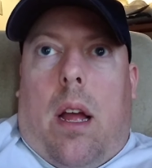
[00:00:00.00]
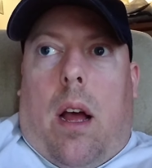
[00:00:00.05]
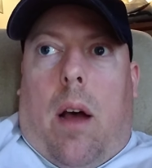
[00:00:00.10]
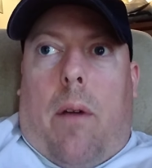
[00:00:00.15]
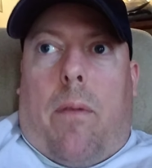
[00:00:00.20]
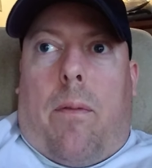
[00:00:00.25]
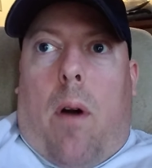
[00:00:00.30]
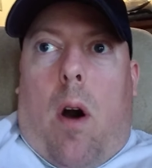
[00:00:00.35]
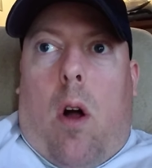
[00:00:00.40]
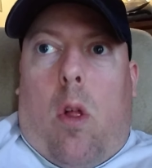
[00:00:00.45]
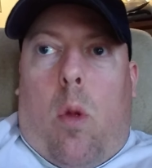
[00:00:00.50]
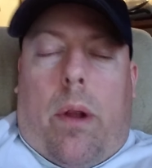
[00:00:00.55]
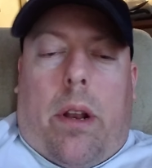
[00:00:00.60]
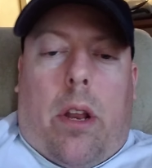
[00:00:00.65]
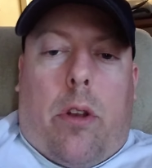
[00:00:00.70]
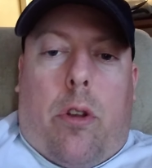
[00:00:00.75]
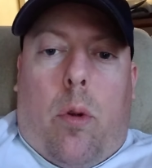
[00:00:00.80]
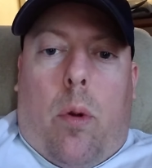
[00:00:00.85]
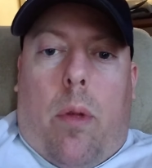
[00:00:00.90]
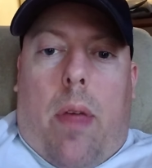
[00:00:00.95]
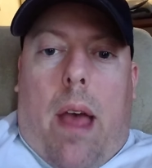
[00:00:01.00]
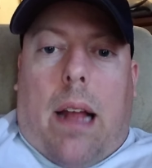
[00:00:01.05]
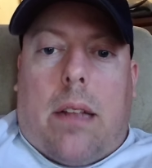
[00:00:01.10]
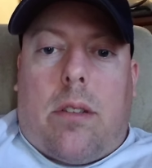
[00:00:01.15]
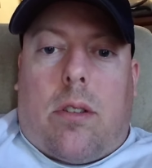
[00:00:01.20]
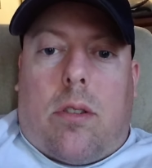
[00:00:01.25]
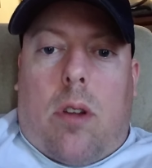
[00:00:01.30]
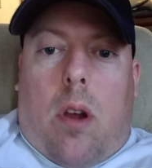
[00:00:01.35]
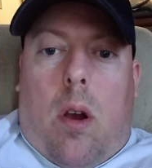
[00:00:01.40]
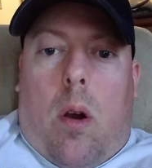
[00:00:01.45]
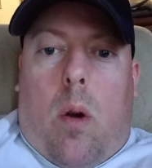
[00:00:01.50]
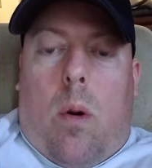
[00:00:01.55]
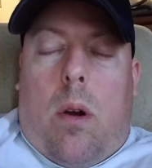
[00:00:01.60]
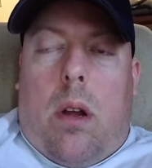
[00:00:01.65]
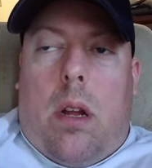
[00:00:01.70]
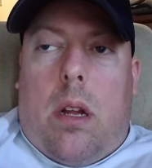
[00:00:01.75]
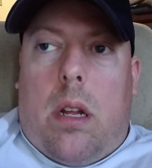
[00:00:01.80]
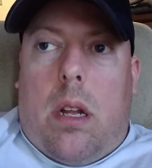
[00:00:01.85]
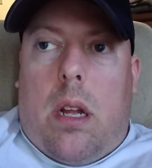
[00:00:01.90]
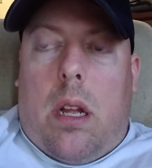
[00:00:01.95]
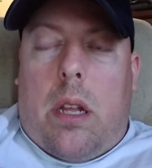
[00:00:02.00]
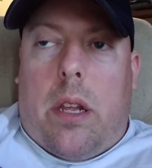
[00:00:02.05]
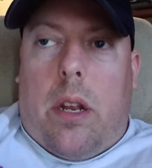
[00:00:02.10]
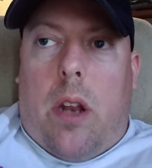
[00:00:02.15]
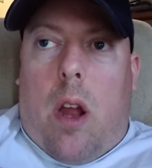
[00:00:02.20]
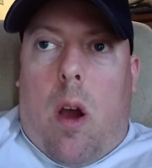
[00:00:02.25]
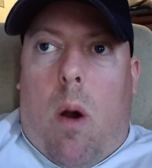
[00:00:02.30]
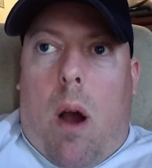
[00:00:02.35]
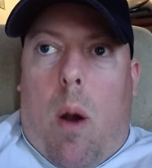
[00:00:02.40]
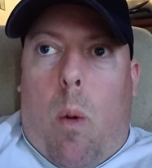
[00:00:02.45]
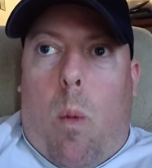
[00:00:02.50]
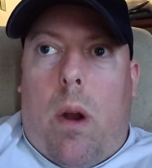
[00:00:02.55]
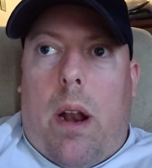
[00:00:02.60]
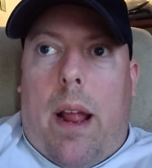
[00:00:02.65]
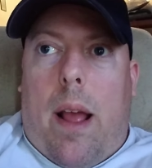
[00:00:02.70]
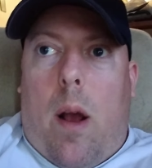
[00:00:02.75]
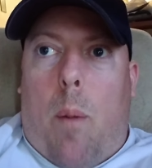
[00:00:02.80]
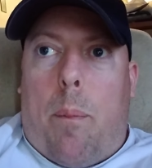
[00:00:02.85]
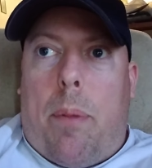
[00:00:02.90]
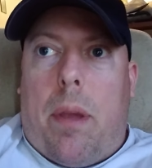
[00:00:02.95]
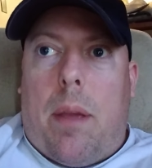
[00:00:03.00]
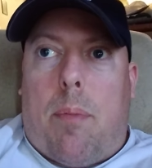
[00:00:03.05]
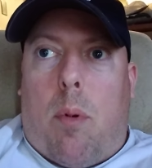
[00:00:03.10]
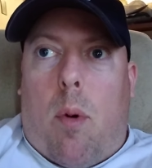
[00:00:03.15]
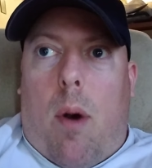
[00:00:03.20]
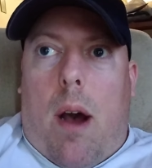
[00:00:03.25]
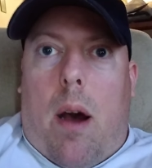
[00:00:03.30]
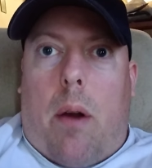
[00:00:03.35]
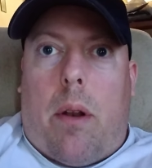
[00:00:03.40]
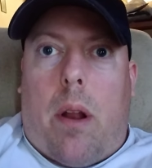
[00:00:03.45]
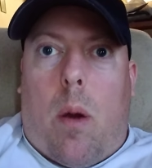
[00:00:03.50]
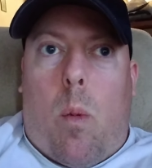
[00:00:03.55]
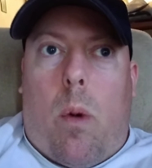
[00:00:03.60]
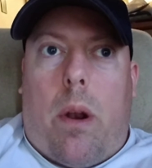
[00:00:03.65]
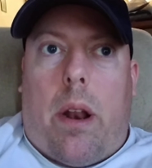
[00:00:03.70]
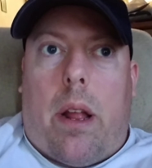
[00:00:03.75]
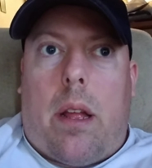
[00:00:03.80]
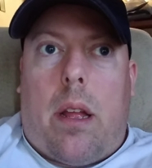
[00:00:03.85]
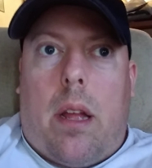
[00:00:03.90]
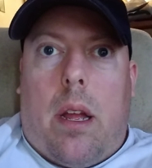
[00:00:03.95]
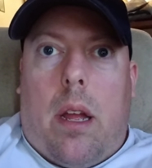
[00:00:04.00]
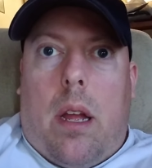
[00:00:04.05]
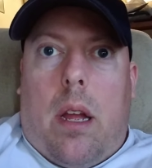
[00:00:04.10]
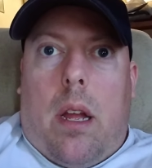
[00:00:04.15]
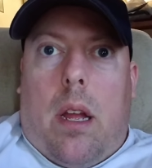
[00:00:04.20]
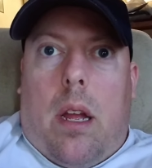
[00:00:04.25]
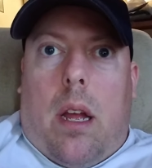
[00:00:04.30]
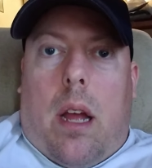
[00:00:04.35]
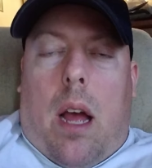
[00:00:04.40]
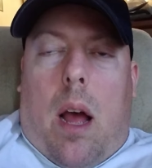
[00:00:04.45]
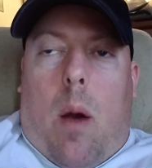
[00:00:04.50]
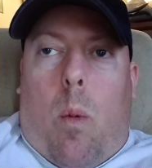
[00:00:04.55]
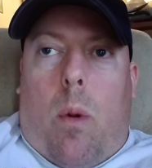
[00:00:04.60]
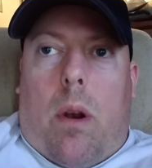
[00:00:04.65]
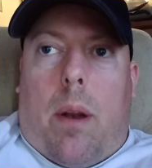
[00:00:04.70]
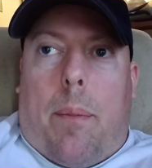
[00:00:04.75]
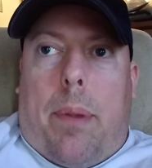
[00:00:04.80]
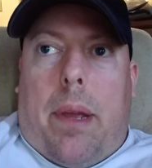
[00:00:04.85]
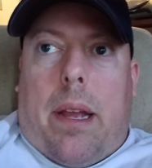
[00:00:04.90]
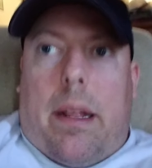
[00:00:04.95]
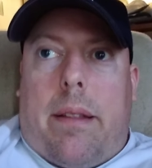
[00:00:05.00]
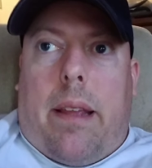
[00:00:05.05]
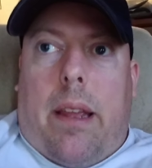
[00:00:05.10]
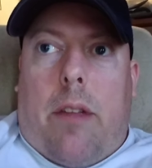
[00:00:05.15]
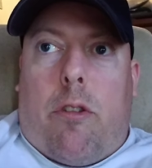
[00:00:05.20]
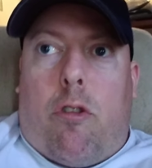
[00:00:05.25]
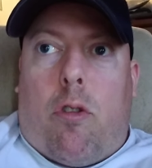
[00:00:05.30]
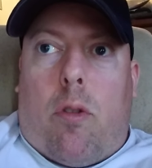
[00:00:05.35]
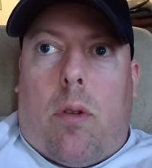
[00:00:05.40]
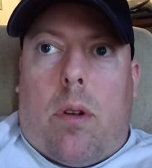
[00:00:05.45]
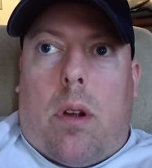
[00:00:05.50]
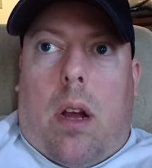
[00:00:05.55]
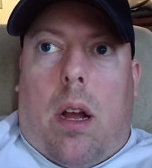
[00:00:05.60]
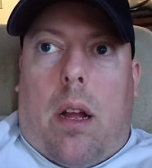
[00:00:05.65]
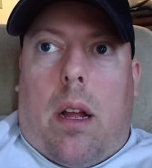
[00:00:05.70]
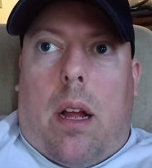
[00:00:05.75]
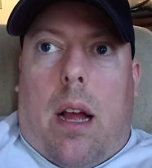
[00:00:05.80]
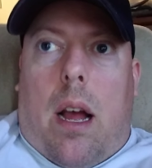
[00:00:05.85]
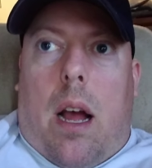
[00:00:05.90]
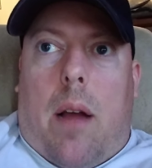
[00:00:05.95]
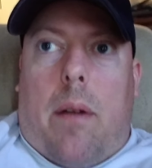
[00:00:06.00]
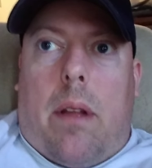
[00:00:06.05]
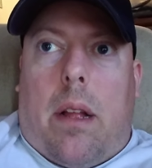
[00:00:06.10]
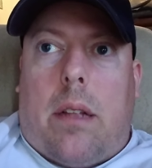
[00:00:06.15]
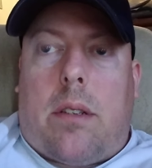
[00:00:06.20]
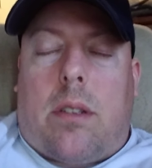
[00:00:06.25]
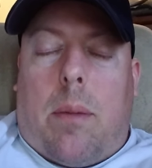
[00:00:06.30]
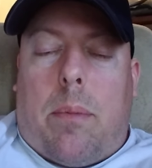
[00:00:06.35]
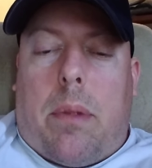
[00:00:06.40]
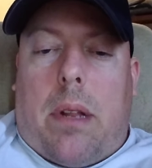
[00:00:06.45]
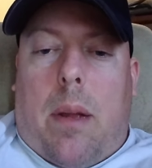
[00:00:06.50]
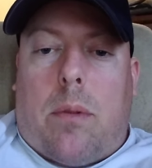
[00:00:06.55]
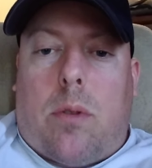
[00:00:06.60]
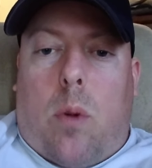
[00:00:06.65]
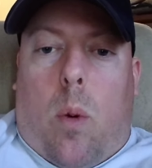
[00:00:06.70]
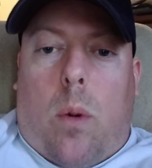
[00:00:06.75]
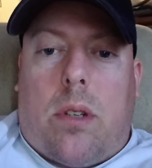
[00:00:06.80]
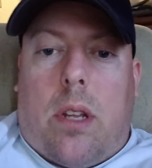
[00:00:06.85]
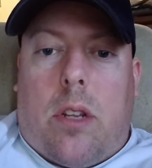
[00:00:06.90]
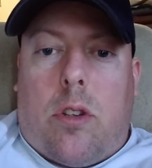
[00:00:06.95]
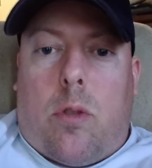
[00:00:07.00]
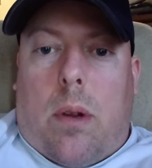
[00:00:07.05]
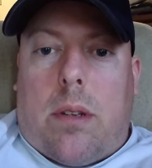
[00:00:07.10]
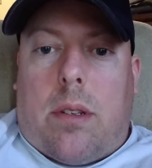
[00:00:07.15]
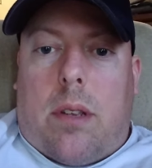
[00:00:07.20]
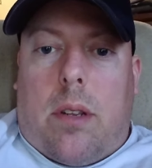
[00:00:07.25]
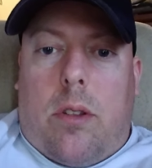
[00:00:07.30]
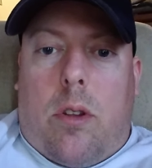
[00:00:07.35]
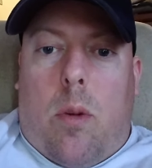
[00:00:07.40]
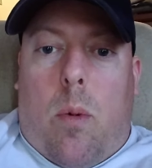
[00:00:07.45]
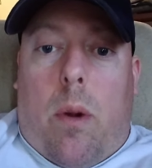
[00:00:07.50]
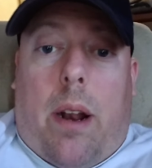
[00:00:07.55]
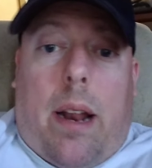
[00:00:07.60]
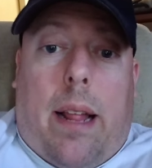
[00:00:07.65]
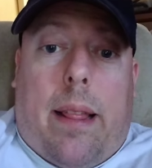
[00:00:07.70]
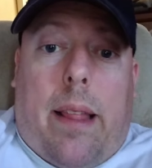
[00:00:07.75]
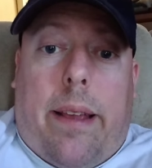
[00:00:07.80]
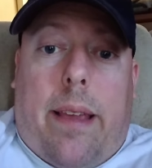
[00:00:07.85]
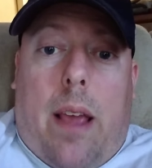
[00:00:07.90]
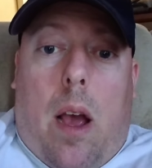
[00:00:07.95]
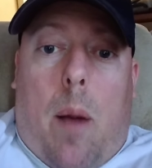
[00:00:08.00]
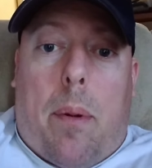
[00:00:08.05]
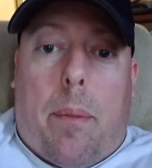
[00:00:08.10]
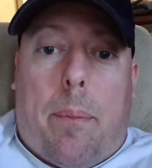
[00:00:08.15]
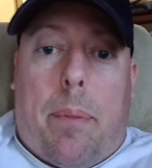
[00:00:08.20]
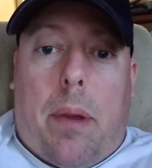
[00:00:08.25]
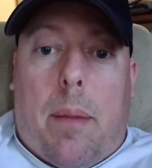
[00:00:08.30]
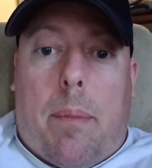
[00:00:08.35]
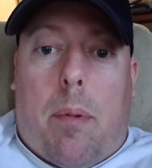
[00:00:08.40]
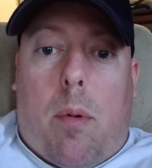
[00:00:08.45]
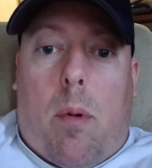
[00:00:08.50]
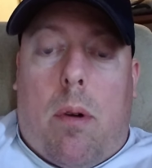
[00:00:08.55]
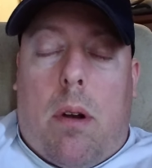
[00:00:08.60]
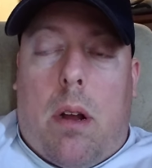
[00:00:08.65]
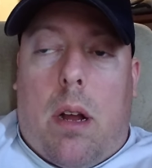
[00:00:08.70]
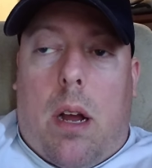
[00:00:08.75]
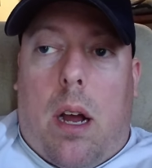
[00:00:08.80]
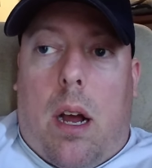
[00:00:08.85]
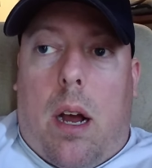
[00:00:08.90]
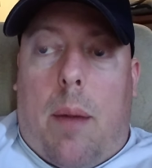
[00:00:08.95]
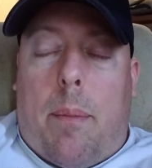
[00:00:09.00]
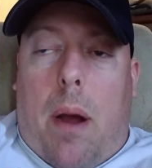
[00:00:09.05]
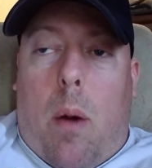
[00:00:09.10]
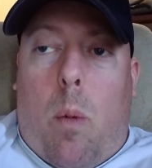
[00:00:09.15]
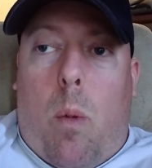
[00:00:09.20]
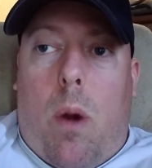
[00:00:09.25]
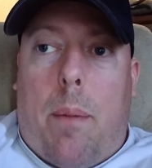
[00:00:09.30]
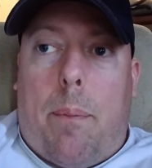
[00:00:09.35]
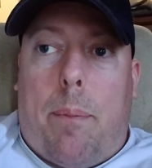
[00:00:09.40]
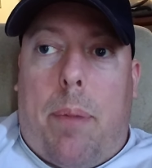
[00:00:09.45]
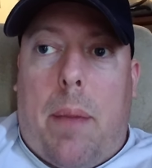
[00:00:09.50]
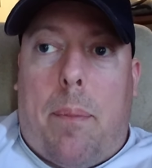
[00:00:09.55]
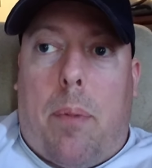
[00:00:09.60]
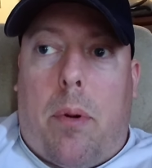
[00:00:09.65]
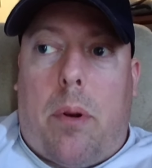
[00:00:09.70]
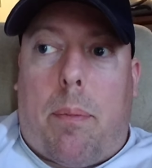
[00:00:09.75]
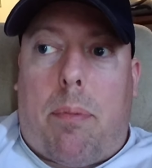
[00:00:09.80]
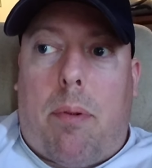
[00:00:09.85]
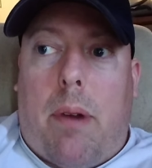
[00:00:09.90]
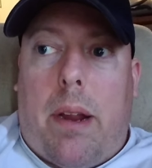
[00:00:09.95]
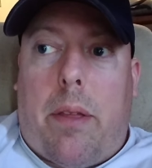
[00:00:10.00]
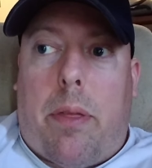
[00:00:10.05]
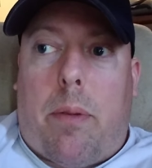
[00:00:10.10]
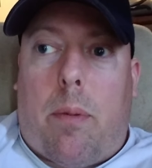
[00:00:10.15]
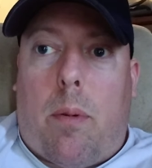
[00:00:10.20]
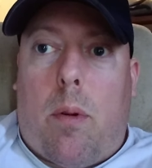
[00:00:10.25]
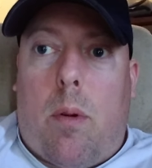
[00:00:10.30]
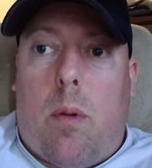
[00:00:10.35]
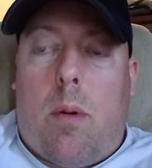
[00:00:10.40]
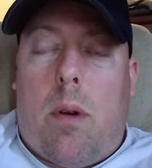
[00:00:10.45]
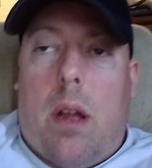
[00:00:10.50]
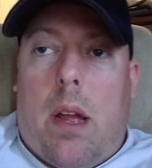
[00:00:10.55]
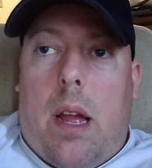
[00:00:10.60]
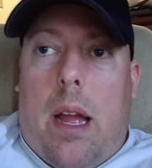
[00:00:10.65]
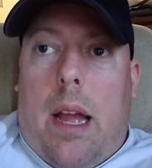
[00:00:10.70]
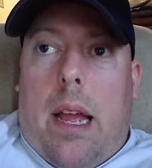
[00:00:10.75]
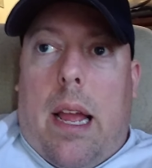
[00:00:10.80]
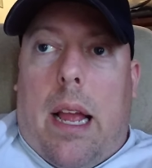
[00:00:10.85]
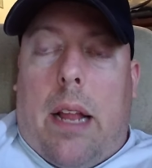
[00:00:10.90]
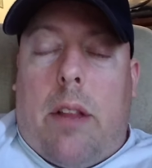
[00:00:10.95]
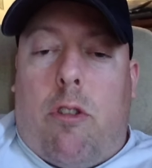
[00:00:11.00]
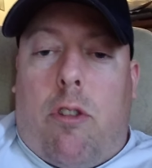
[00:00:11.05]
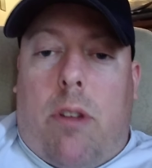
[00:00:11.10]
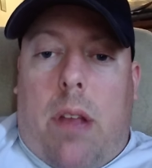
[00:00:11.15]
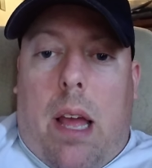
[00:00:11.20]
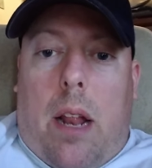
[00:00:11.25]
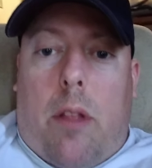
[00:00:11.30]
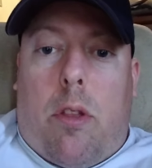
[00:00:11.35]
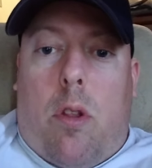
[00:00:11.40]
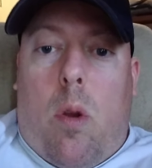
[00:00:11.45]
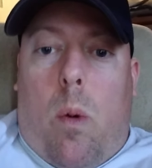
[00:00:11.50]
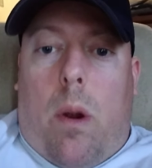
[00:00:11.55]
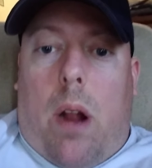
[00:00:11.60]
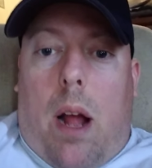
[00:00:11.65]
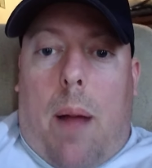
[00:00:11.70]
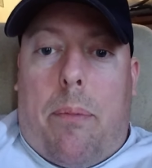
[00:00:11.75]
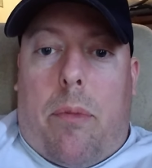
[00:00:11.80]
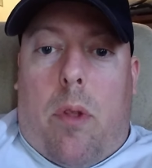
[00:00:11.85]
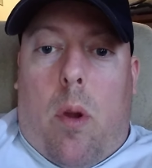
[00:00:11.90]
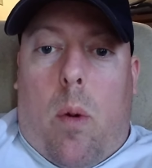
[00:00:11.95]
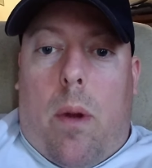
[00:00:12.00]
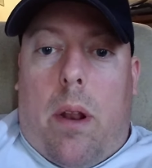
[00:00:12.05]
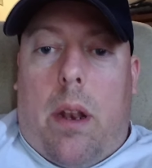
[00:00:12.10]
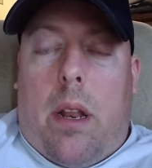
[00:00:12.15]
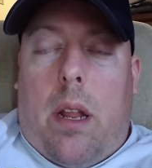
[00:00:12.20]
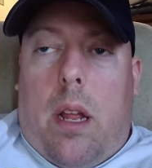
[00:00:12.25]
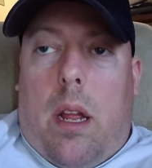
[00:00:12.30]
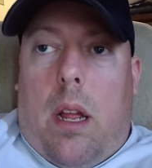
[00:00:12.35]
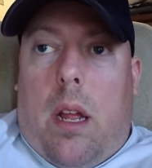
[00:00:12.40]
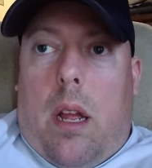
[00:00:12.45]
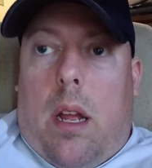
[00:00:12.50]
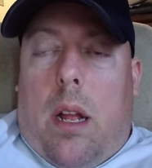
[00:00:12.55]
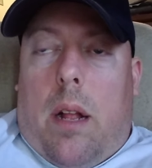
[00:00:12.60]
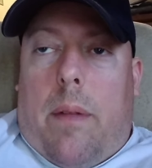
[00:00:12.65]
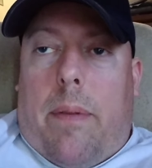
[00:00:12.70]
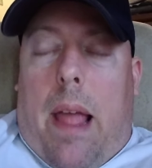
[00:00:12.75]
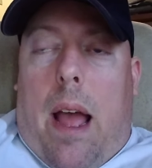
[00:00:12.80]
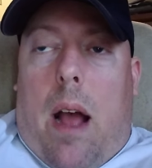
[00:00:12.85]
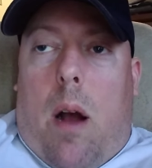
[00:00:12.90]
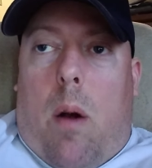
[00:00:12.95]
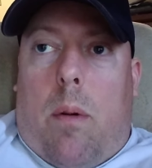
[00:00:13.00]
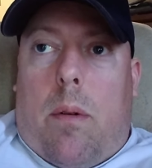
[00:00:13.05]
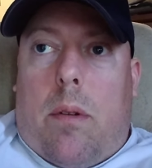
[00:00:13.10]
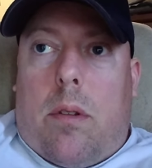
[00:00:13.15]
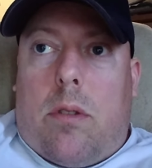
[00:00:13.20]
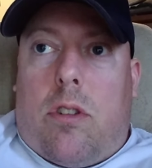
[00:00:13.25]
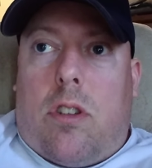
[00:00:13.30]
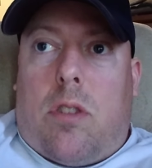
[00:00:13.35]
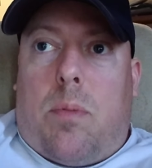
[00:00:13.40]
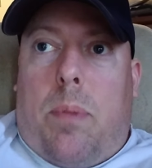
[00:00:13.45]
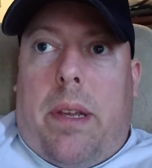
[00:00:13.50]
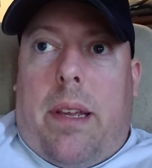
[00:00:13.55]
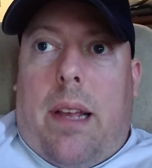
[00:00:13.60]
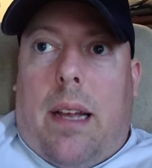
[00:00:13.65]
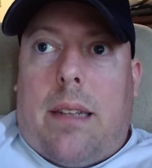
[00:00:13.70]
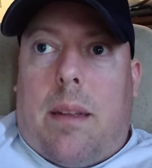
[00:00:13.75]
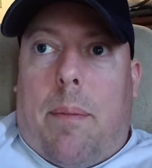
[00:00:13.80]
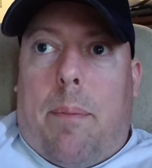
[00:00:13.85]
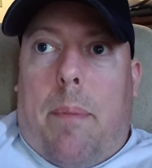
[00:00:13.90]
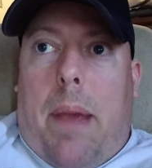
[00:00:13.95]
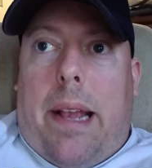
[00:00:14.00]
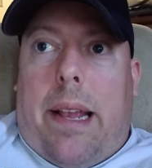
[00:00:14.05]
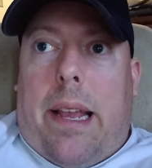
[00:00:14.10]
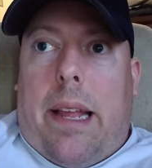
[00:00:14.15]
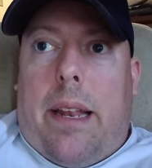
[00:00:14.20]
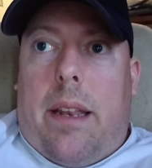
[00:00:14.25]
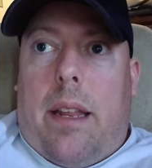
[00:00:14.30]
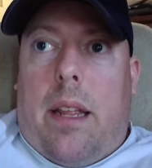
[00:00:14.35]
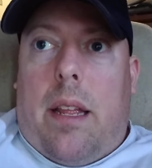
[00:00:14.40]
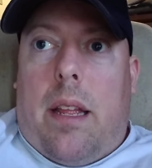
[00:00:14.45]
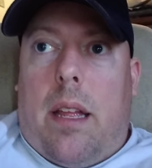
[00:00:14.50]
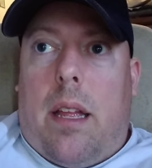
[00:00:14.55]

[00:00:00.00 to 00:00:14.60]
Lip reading: a following to do that. So, I want to help people out. I want to be a teacher. It's something I was always interested in doing, and I like helping people. I want people to break through and kind of do what I'm doing. Now, just because I'm making